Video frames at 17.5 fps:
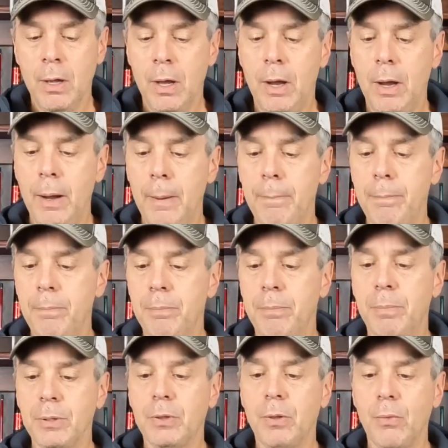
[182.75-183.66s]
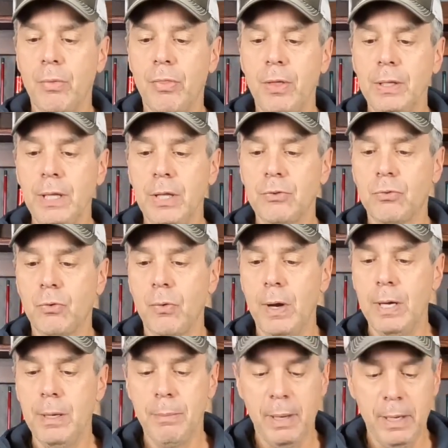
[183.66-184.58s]
Um, but the thing that's
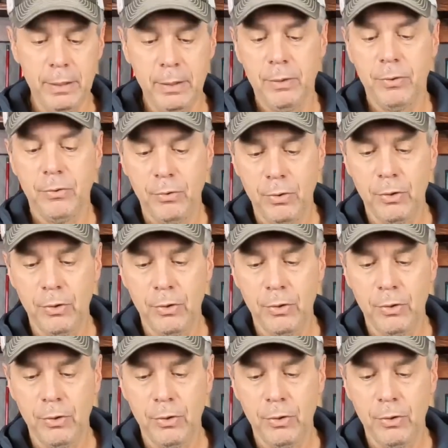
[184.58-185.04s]
great about it, is,